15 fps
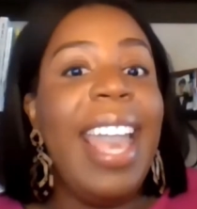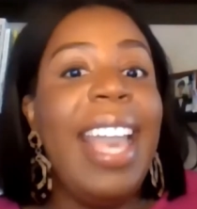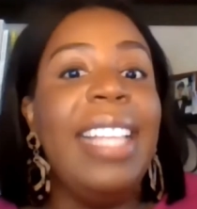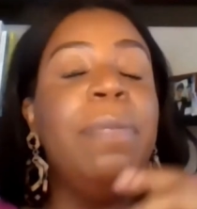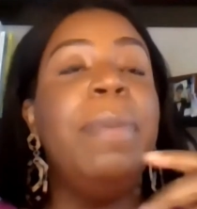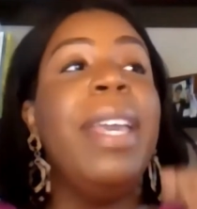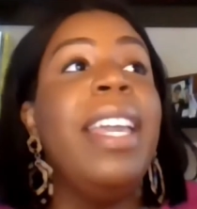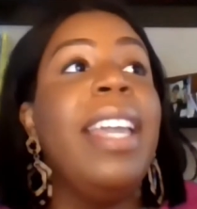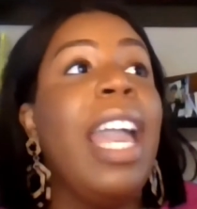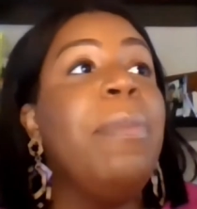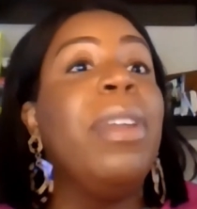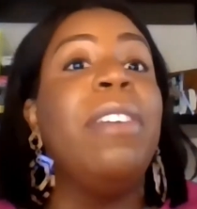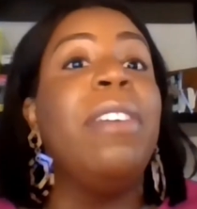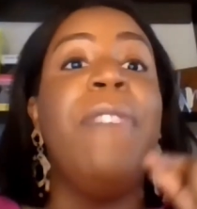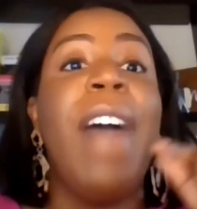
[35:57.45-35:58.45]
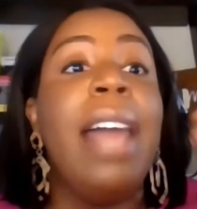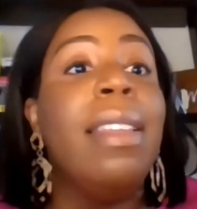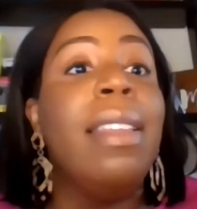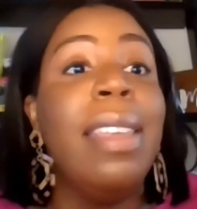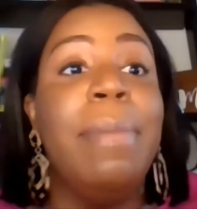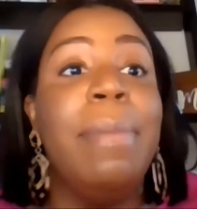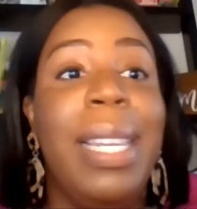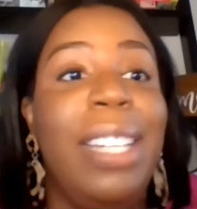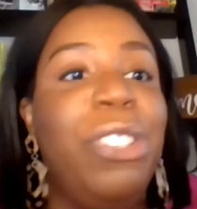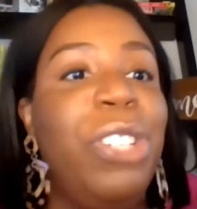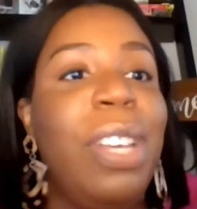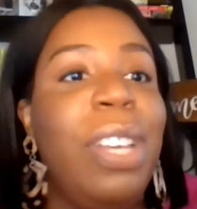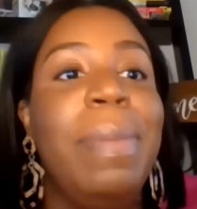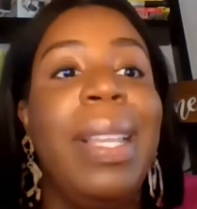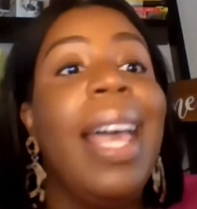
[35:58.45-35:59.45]
It's being able to follow them in a
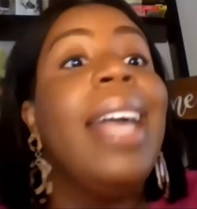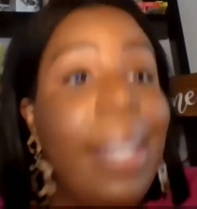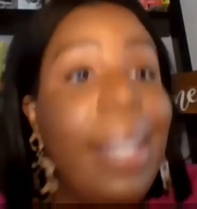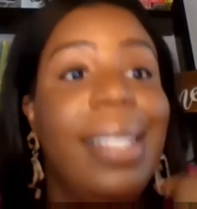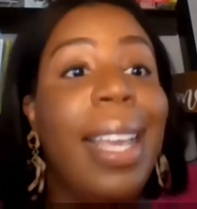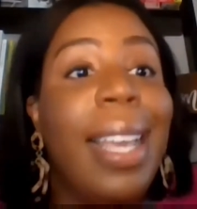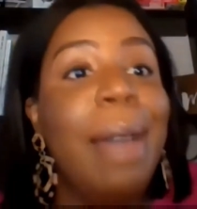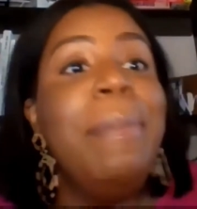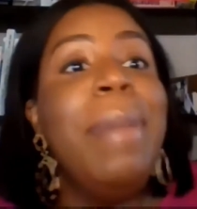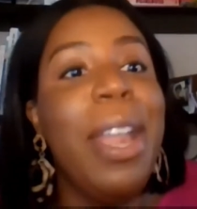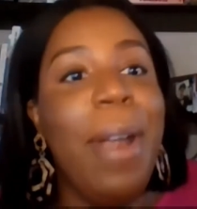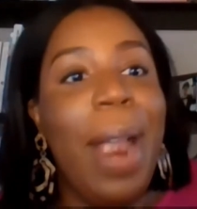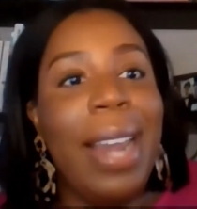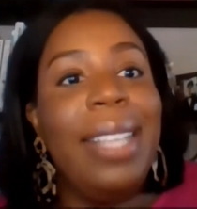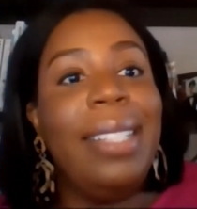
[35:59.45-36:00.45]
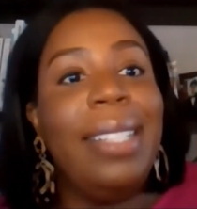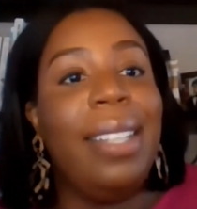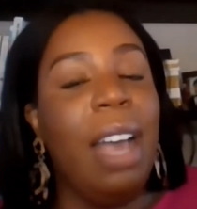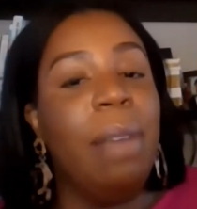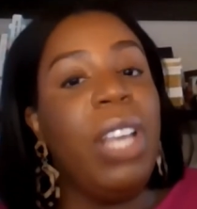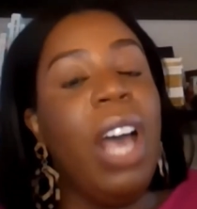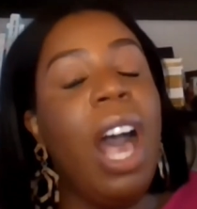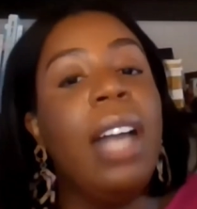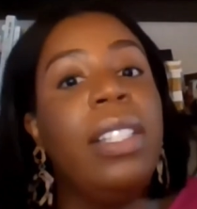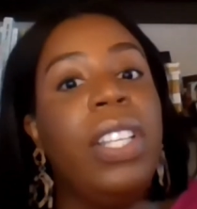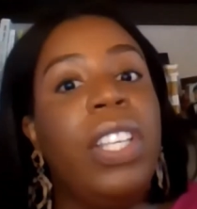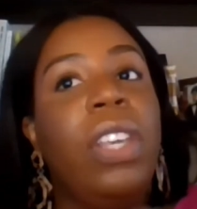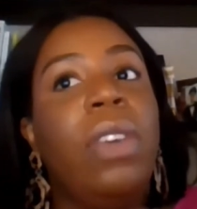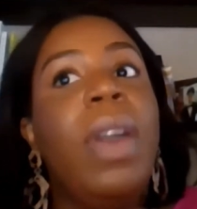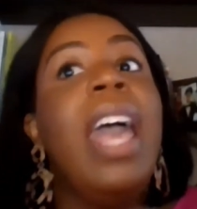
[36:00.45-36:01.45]
gym class and say, come here, I need to come talk
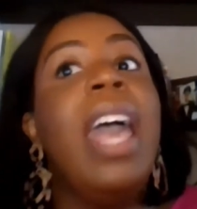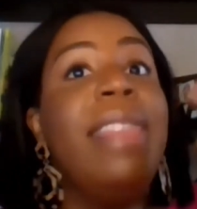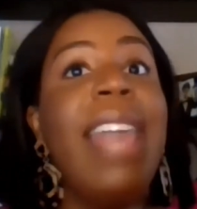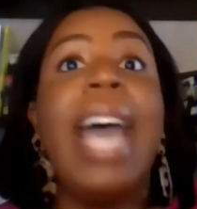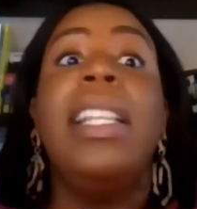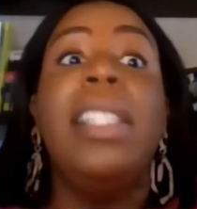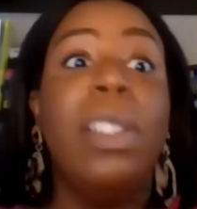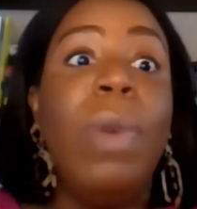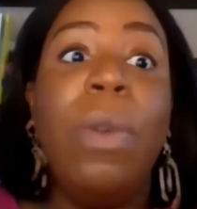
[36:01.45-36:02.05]
to you. That is the